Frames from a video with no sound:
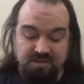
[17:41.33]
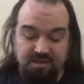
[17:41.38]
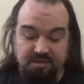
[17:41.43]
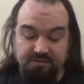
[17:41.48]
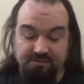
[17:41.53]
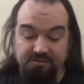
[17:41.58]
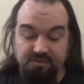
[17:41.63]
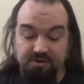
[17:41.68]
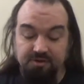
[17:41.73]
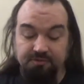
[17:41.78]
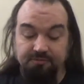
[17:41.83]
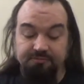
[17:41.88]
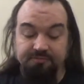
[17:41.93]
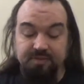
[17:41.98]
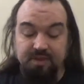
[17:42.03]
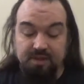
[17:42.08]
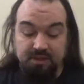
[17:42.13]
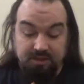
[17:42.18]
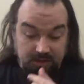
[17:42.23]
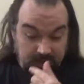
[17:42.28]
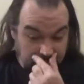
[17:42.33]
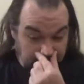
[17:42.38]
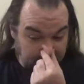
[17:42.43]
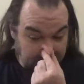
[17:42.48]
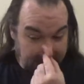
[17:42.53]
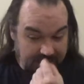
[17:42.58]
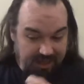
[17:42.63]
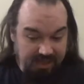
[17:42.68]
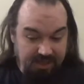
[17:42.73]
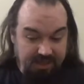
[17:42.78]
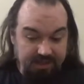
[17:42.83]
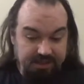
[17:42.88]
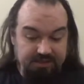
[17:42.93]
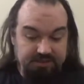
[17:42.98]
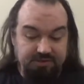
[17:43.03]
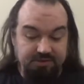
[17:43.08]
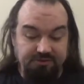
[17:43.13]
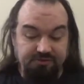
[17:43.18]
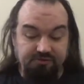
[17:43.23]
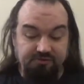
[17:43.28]
So
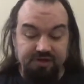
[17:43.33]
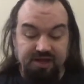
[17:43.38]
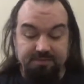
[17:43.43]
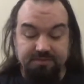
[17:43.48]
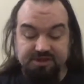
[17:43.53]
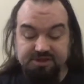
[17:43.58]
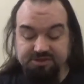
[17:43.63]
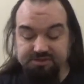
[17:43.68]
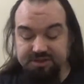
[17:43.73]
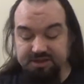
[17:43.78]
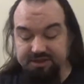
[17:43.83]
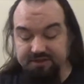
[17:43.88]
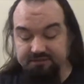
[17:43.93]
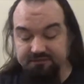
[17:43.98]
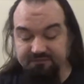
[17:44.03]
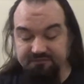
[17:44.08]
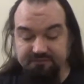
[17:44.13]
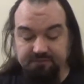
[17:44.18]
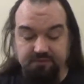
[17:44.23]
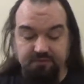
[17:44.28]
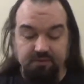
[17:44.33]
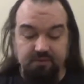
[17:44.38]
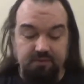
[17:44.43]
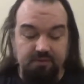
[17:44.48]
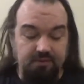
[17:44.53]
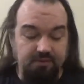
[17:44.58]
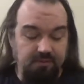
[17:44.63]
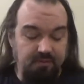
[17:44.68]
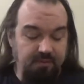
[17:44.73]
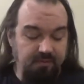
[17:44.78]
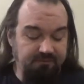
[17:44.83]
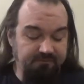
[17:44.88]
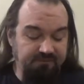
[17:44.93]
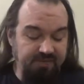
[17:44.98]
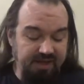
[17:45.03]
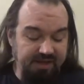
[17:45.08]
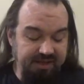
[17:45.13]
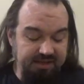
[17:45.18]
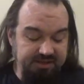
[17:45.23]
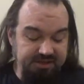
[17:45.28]
Scream and Shriek
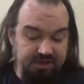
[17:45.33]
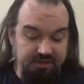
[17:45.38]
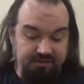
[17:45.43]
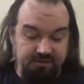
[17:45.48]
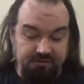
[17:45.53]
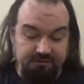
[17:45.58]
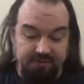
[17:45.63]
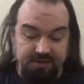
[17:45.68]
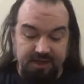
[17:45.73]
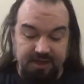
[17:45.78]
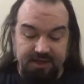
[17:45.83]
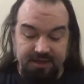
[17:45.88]
fight each other,